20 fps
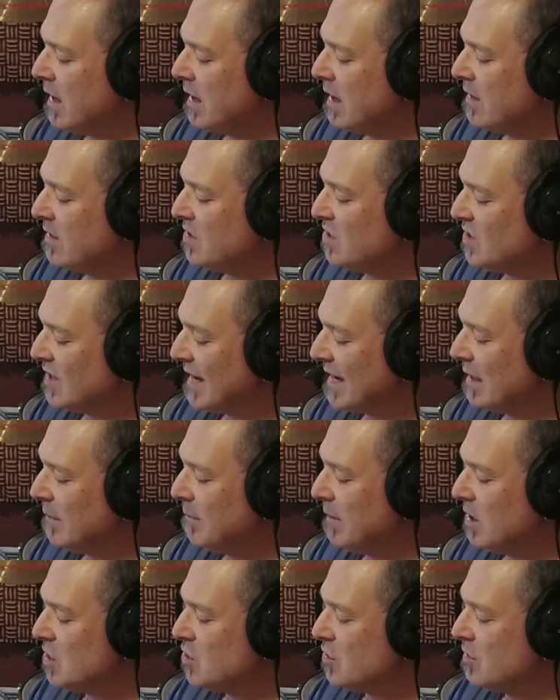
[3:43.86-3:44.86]
The second
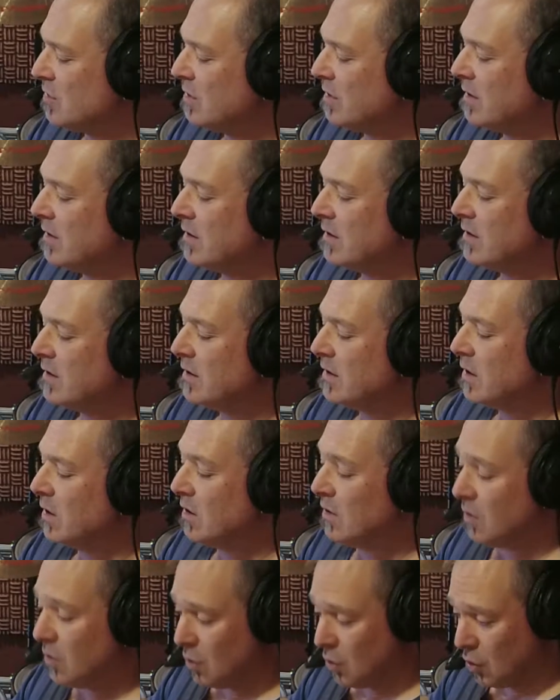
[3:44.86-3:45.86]
measure,
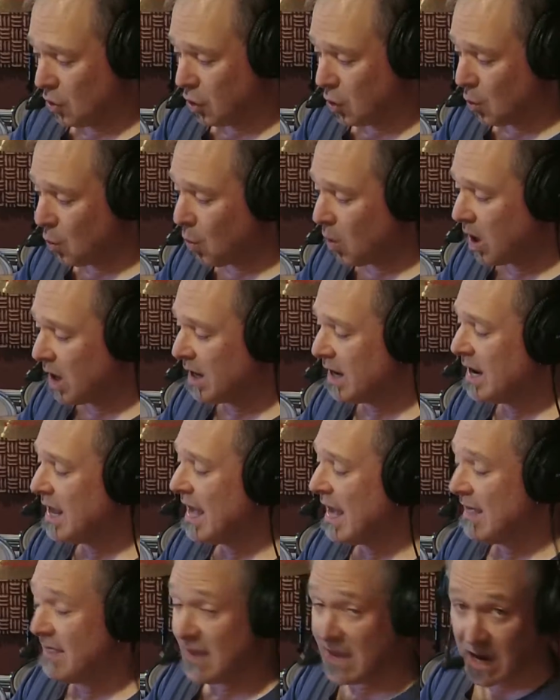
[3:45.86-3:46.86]
the 1
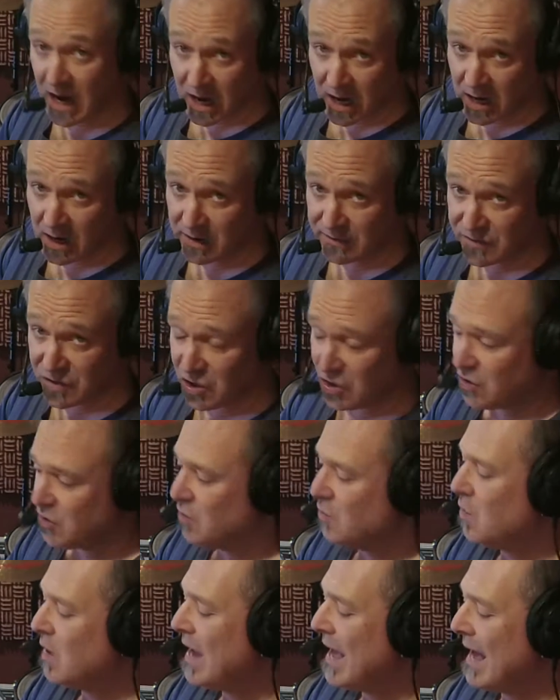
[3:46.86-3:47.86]
and the of
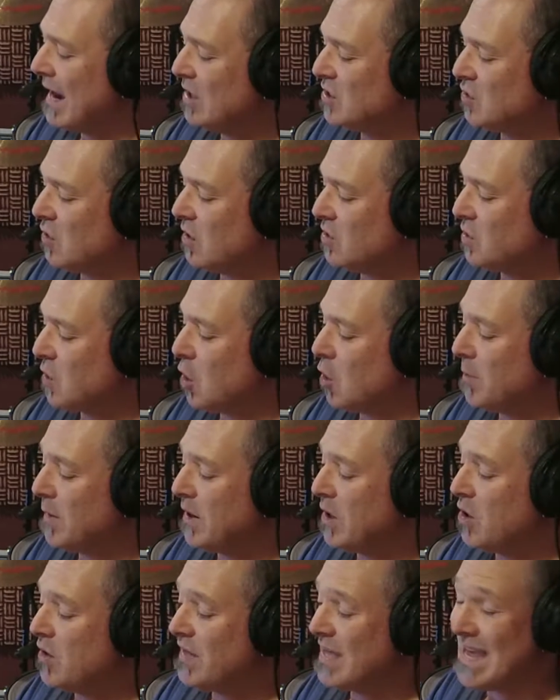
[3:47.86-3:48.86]
2, and it's also
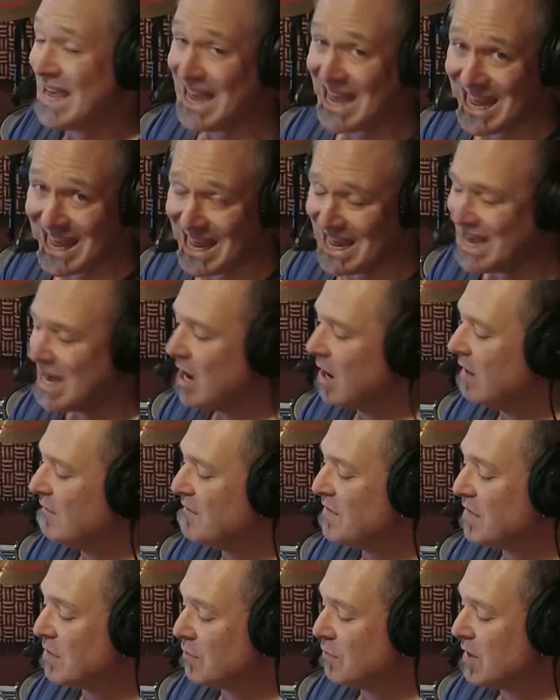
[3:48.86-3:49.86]
opening on the E of
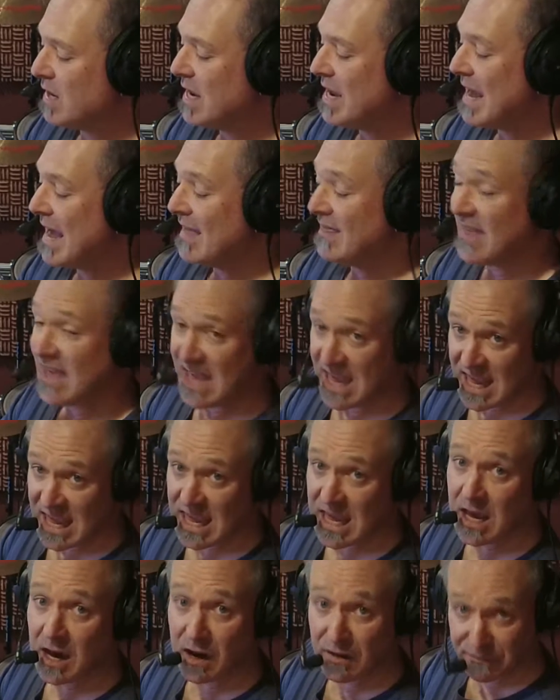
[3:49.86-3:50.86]
3 and the
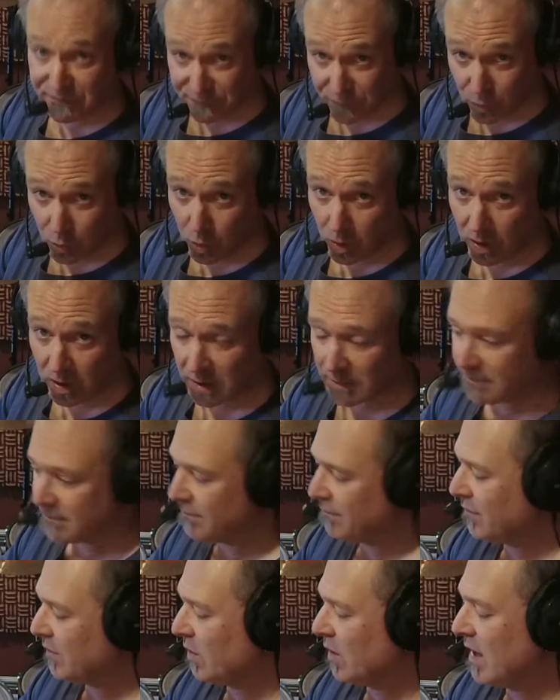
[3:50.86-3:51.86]
E of 4.
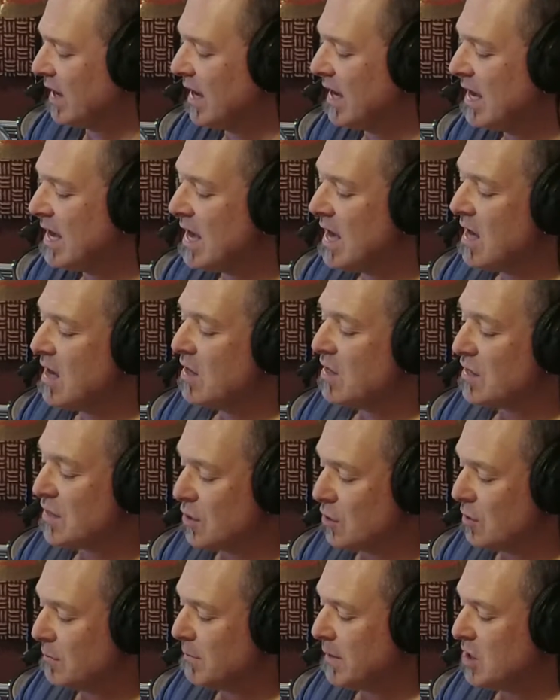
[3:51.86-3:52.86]
Okay,
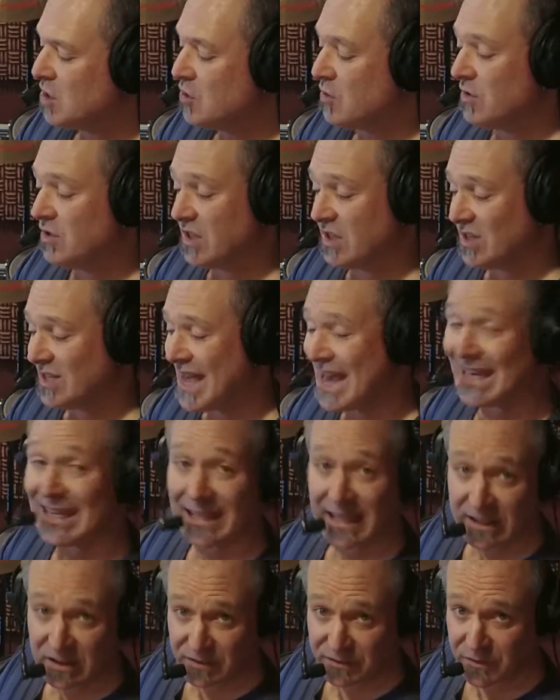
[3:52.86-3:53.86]
third measure is exactly
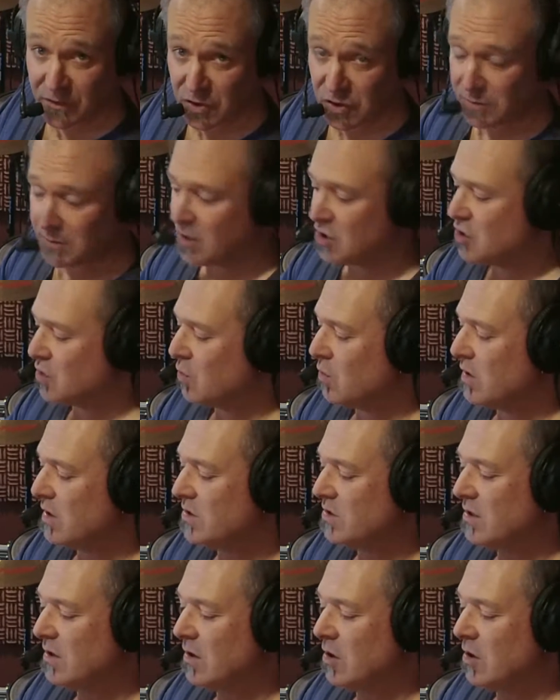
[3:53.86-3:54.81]
like the first measure was.